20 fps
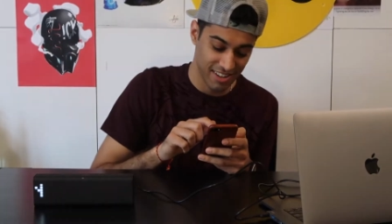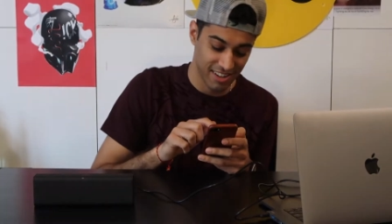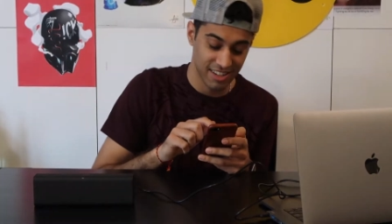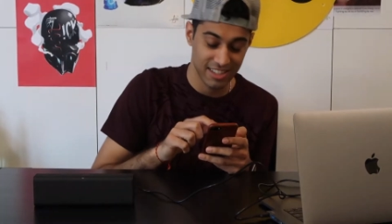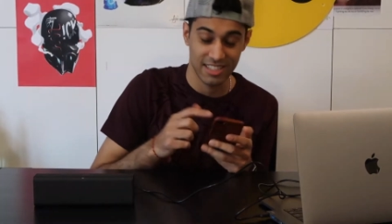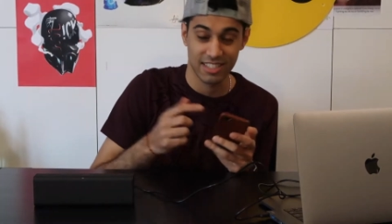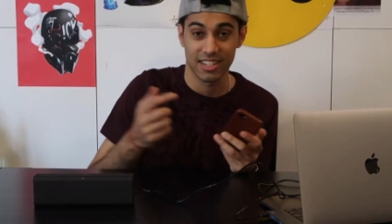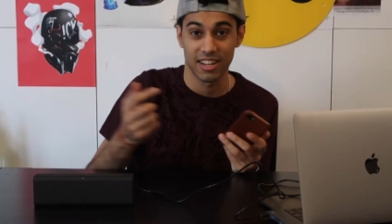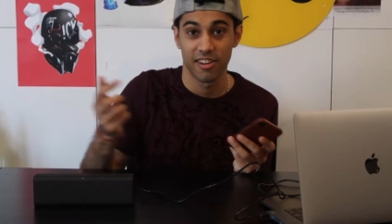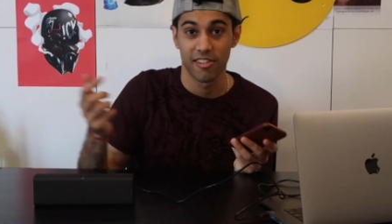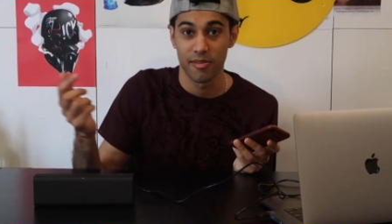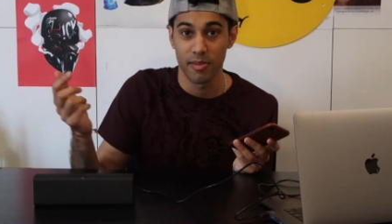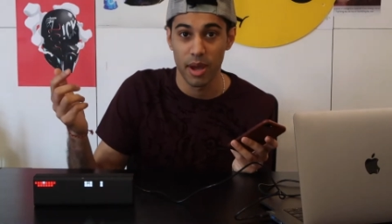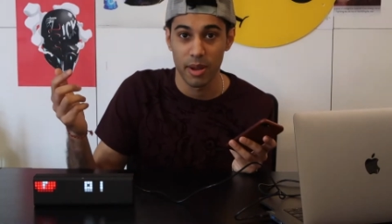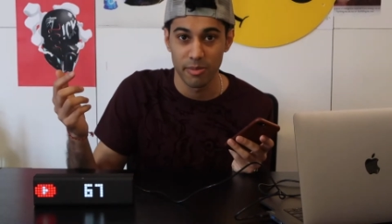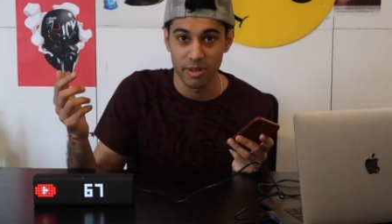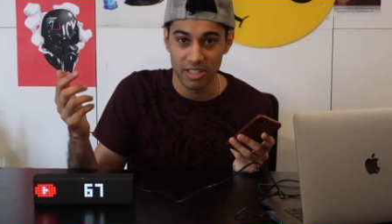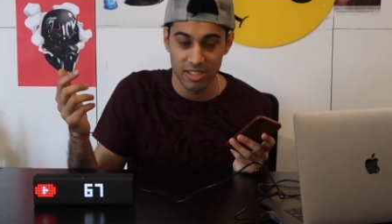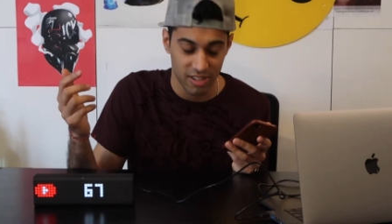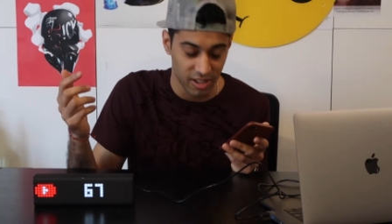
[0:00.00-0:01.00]
because it's gonna
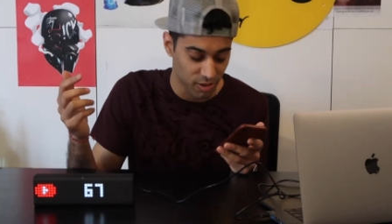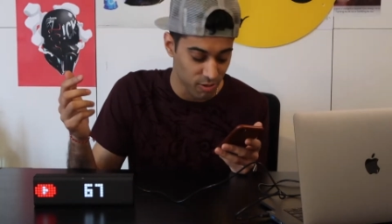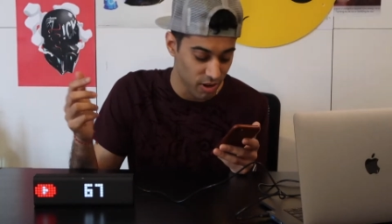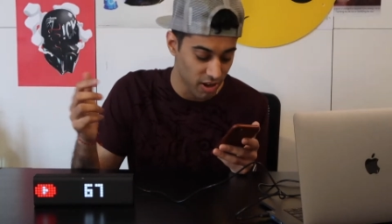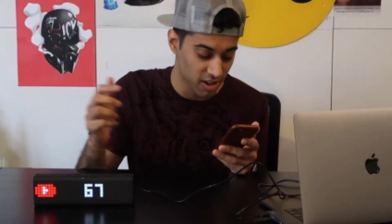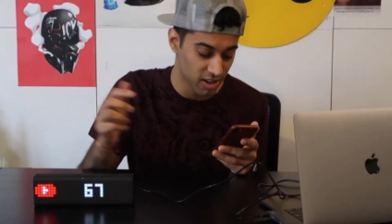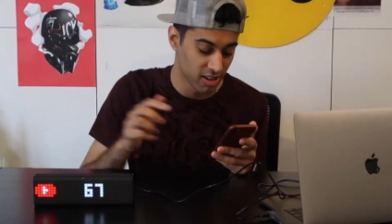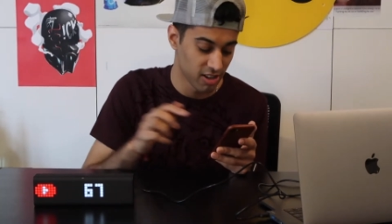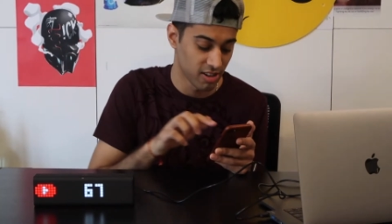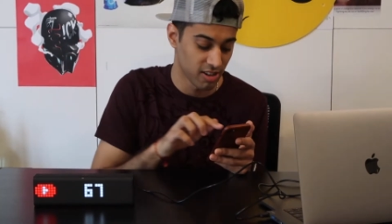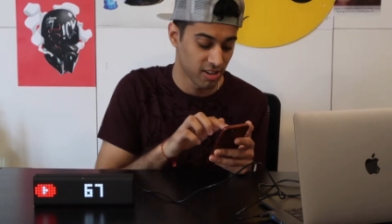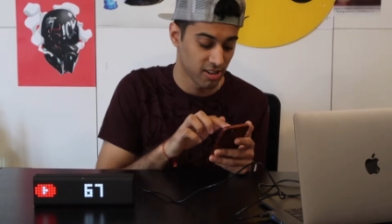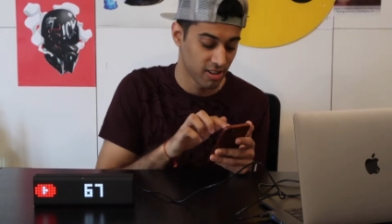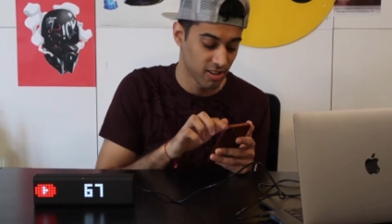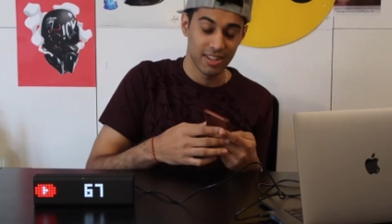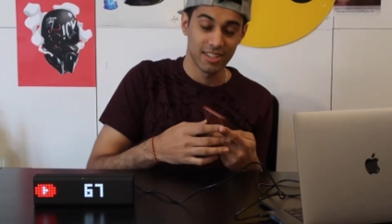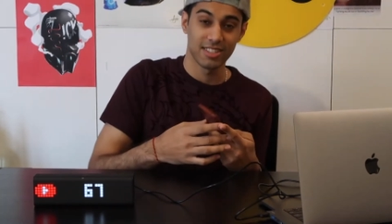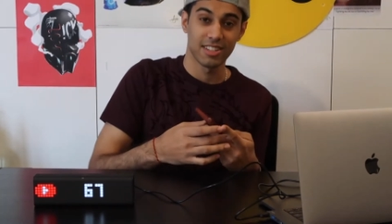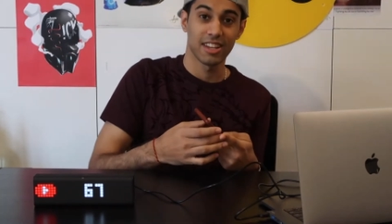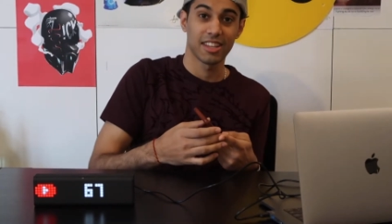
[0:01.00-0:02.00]
remind me to drink water.
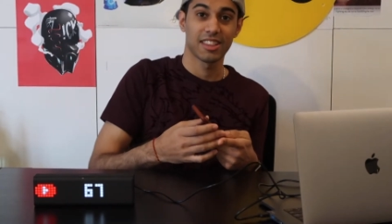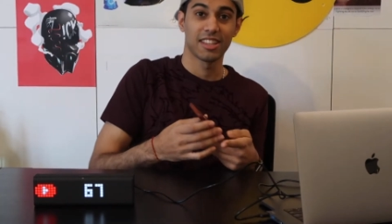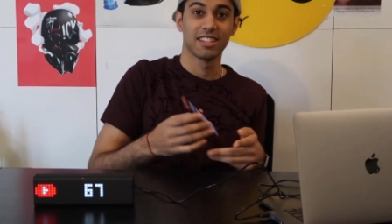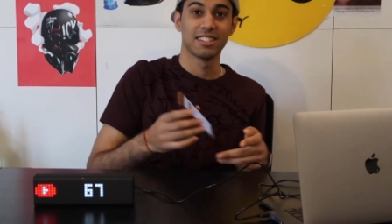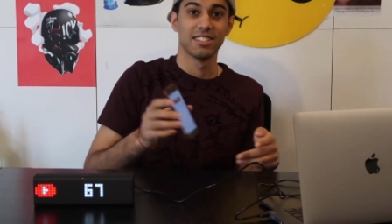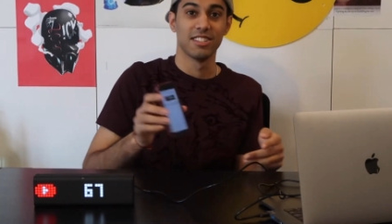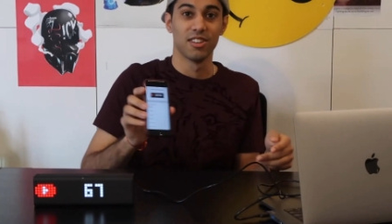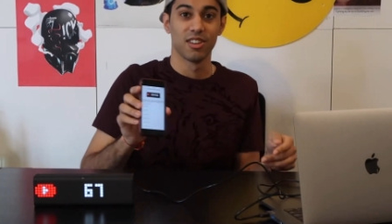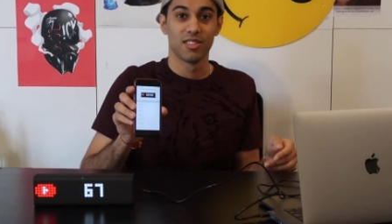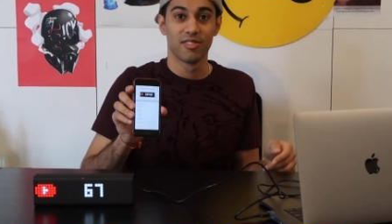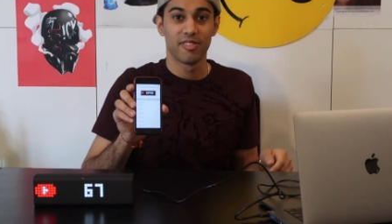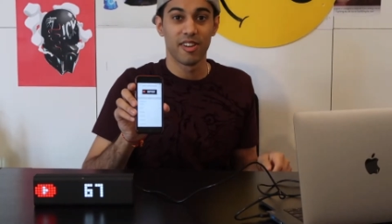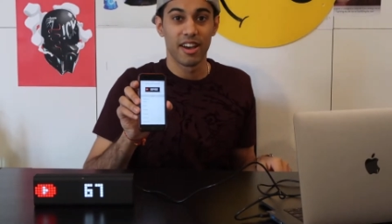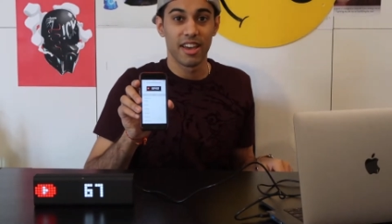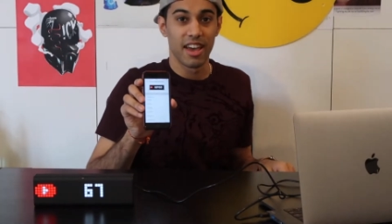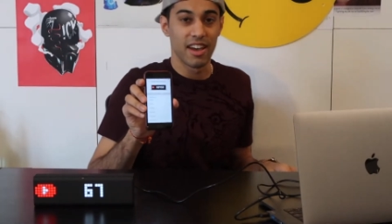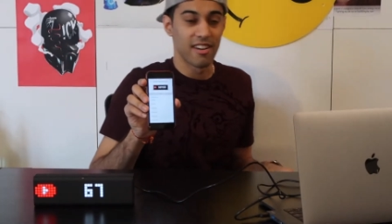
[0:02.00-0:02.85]
There's like these notify